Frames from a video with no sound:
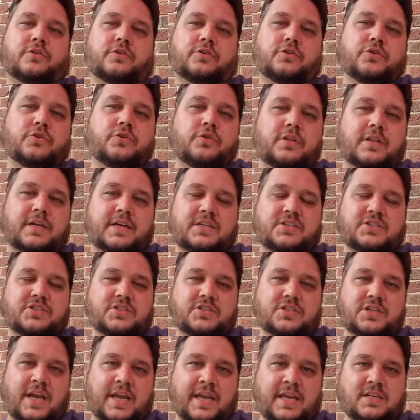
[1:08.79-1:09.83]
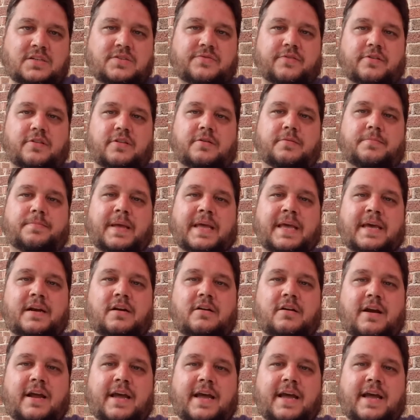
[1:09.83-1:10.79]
Google Exchange for their banner